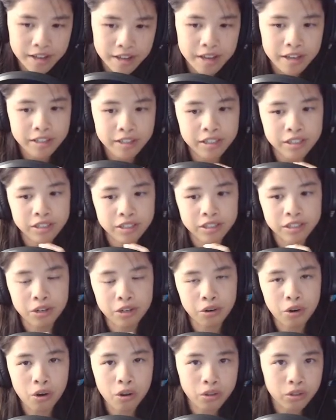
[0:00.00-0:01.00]
because,
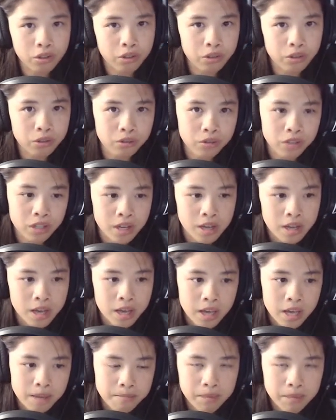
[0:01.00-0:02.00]
all those
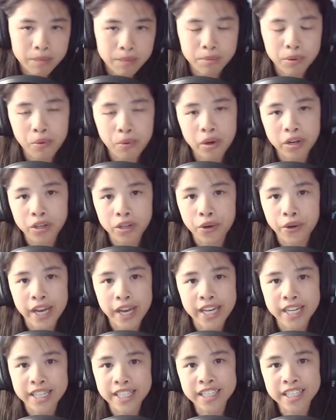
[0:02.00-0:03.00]
people want to go
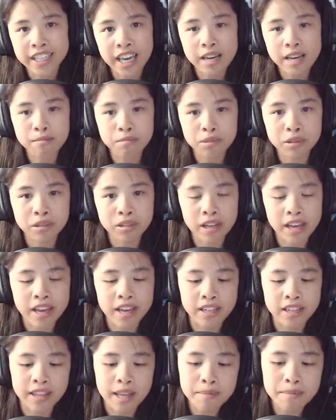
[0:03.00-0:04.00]
ahead and gamble.
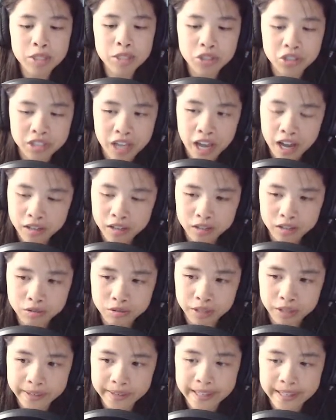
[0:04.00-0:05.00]
And let me just tell you,
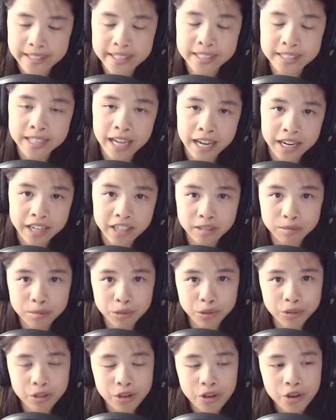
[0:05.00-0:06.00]
like, it's
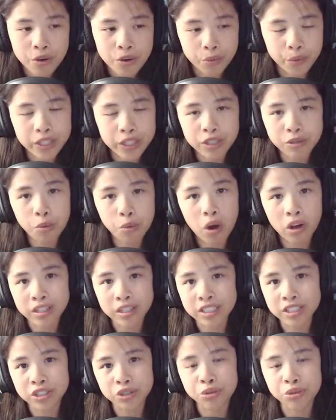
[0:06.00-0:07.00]
terrible when you
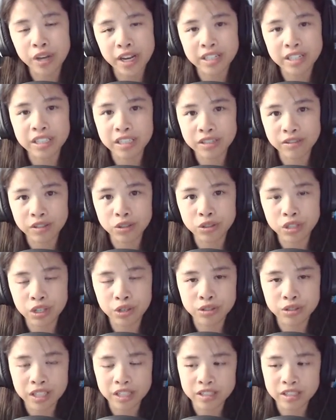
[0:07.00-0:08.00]
walk into any of those
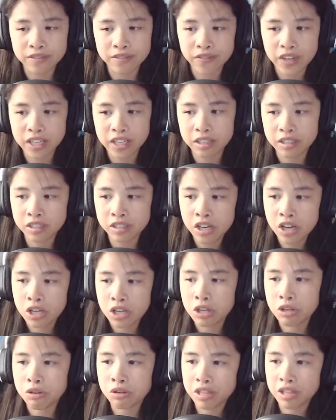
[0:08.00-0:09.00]
hotels in Vegas.
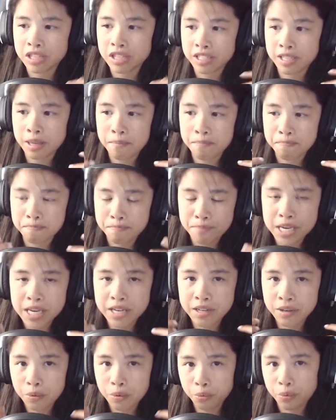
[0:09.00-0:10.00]
You get this
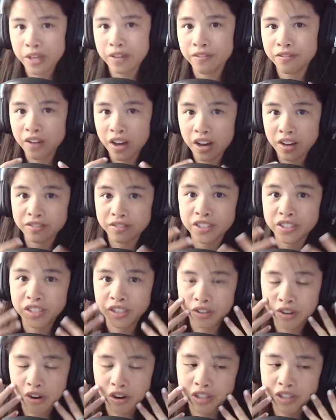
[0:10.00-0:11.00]
big whiff of
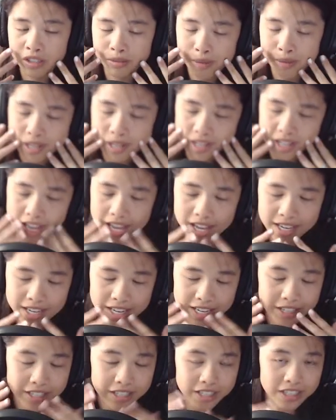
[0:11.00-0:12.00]
cigar smell, and
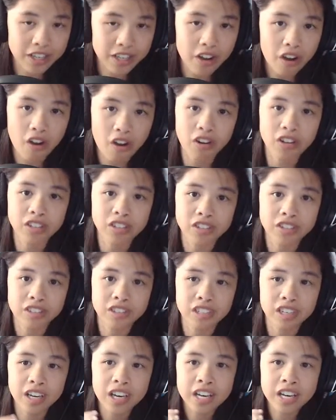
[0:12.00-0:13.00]
it is
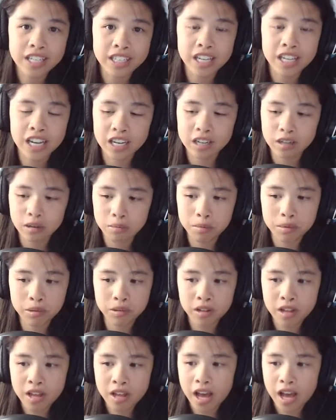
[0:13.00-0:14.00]
honestly
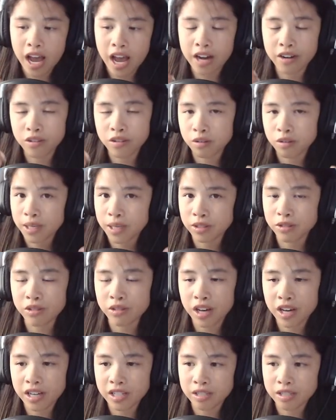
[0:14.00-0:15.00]
terrible. I don't know about you
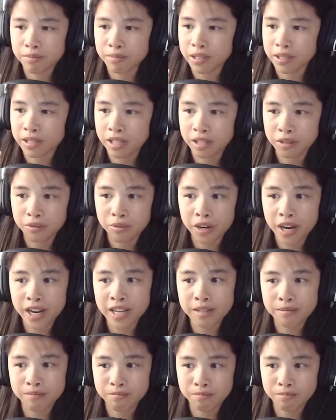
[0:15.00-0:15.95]
guys, but like when I